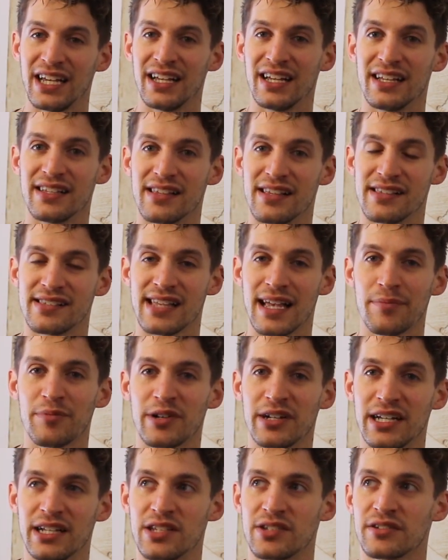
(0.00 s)
a
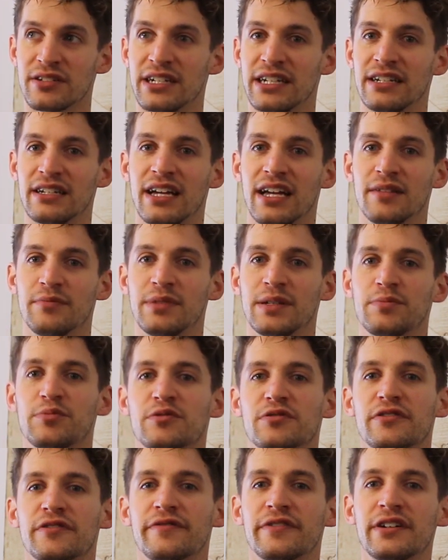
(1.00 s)
separate injury, and
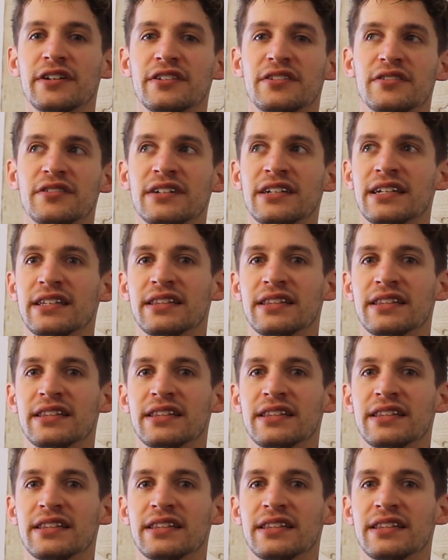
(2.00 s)
people refer to it